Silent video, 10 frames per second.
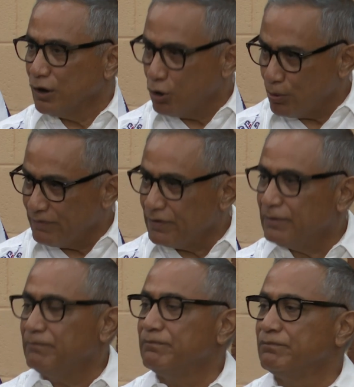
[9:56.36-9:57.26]
However,
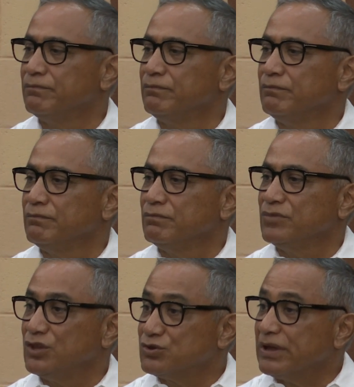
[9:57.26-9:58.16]

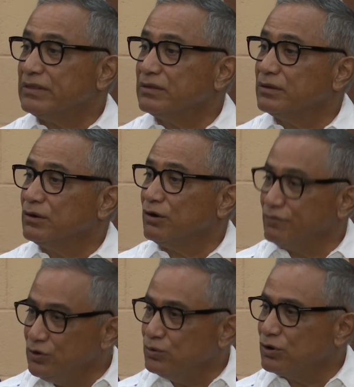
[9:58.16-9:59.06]
the threat of
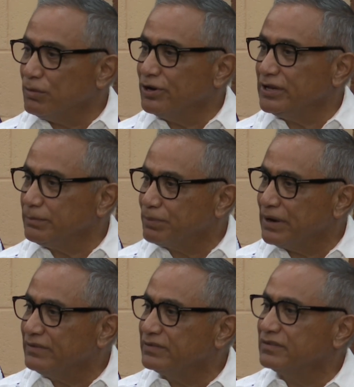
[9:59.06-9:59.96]
new commodity
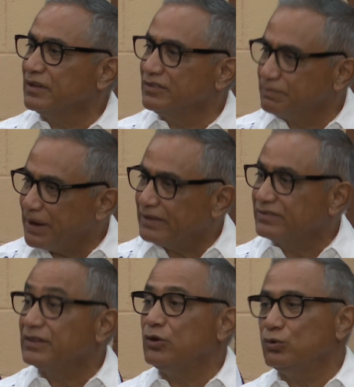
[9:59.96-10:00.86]
price spikes
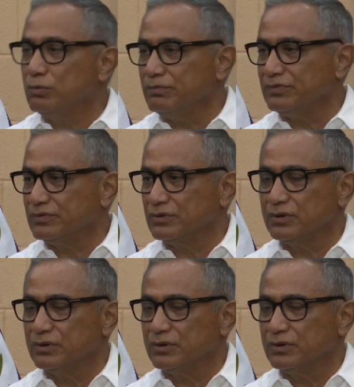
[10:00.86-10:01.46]
still looms,